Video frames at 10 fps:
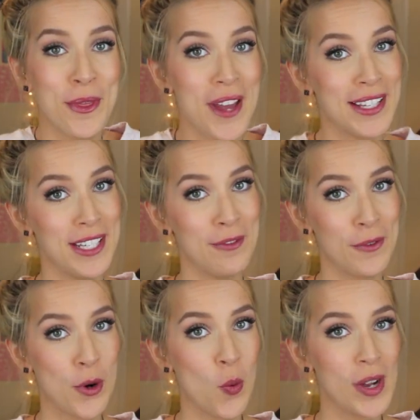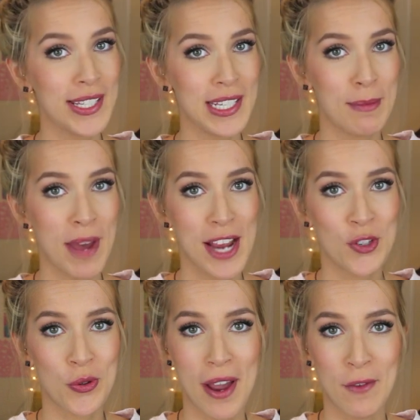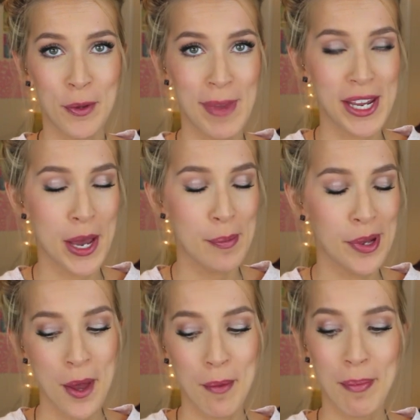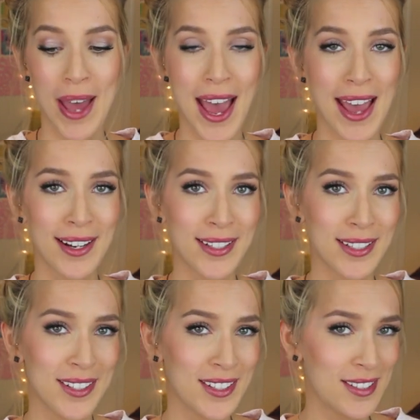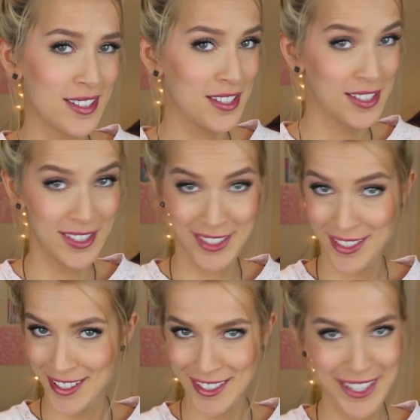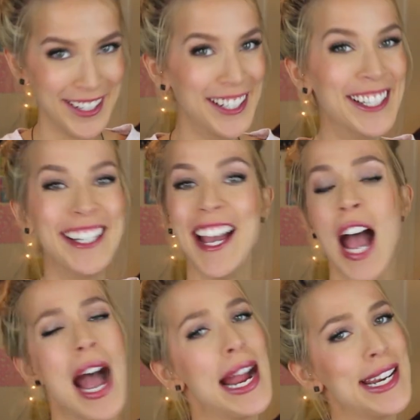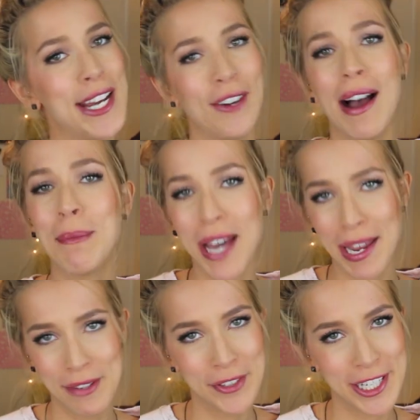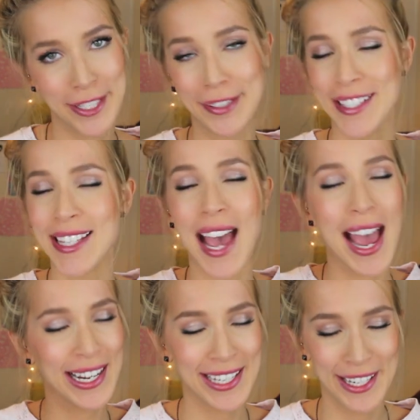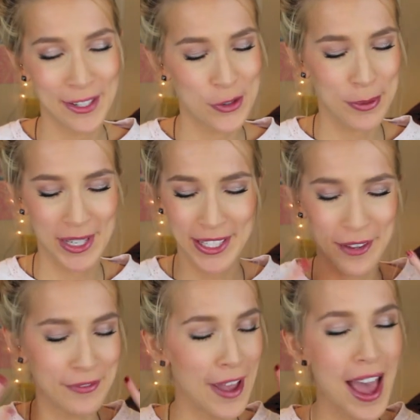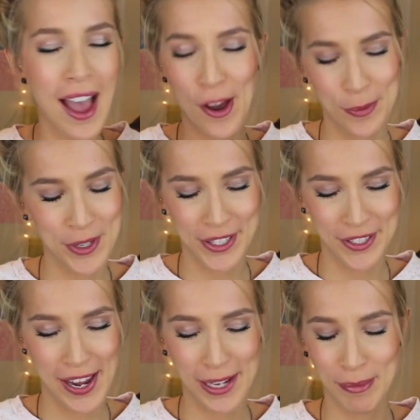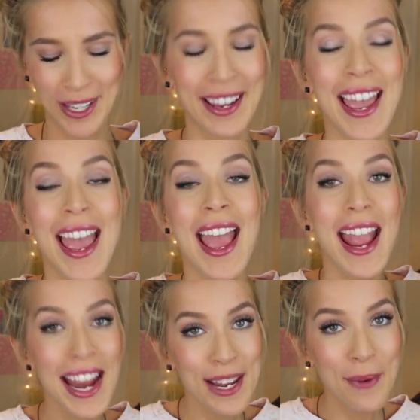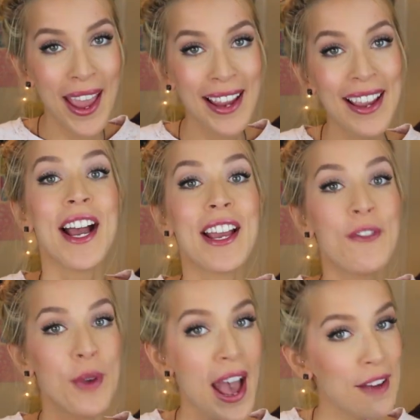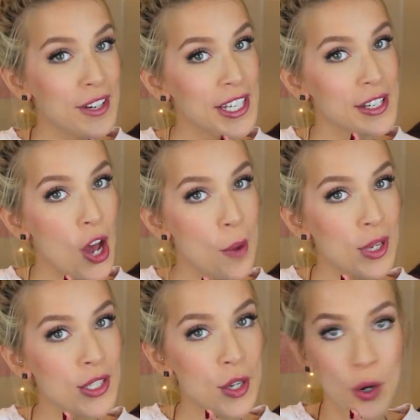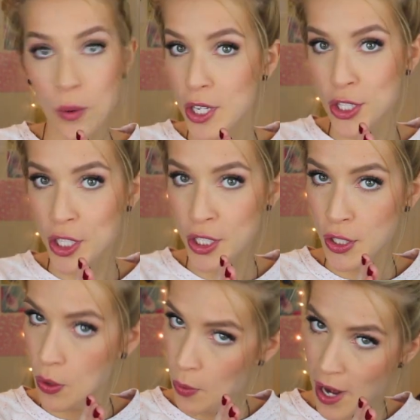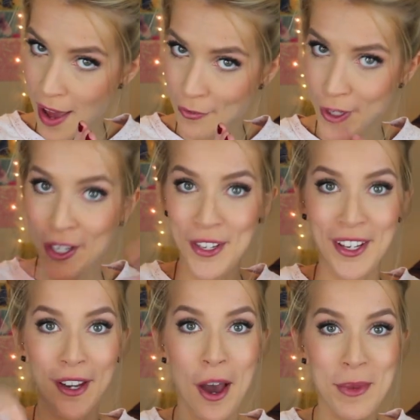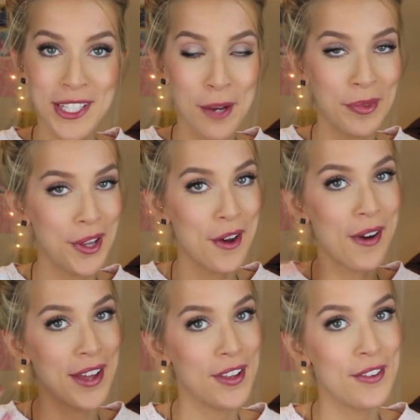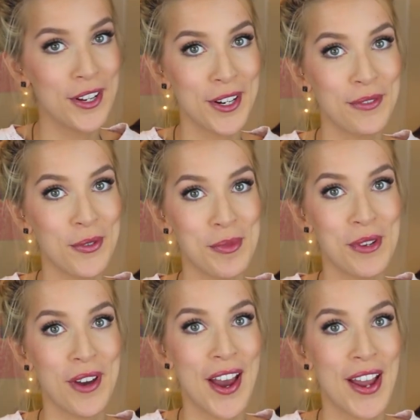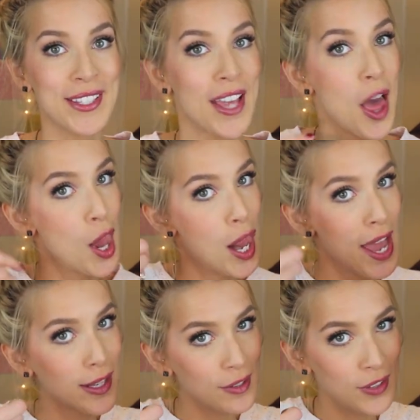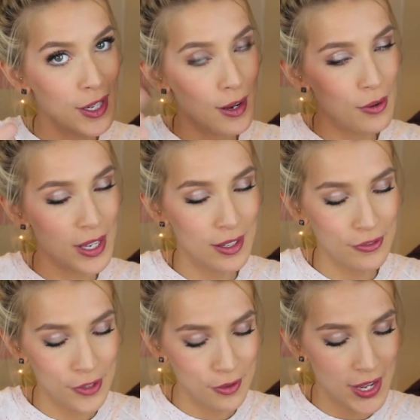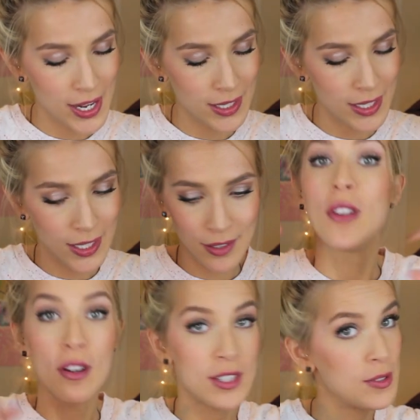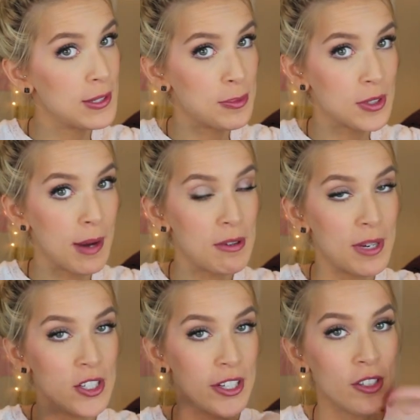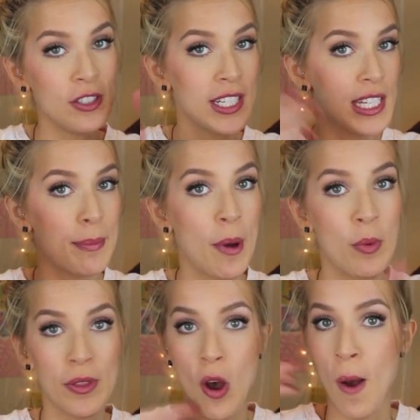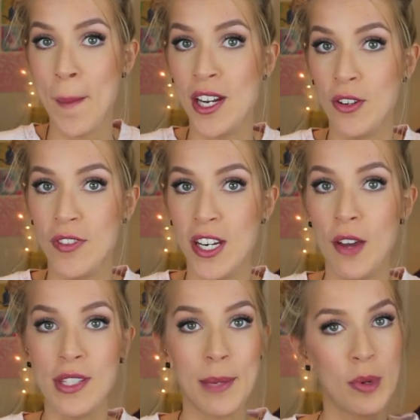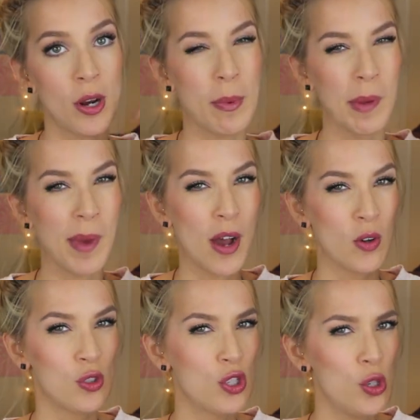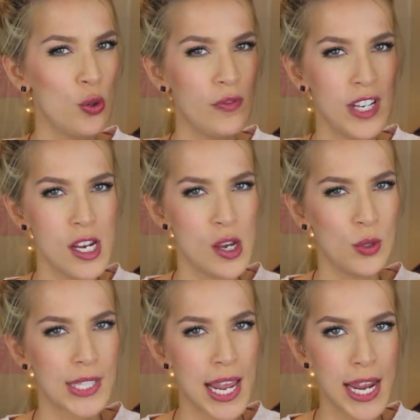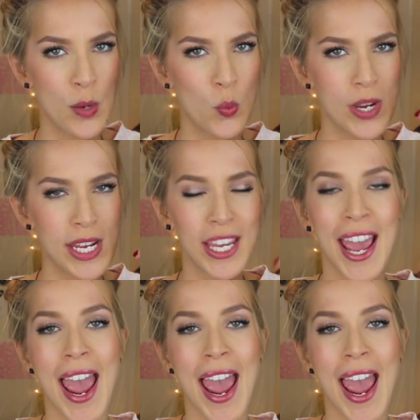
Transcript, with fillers: that's it for what's in my travel makeup bags. I know, I'm kind of ridiculous. I can't control myself. I hope you still like me. Anyway, if you have any comments or questions or whatever, you can comment down below. I love hearing from you guys. Like the video if you liked it. You can also subscribe to my channel to keep up with all my new videos. I put up about 2 videos a week.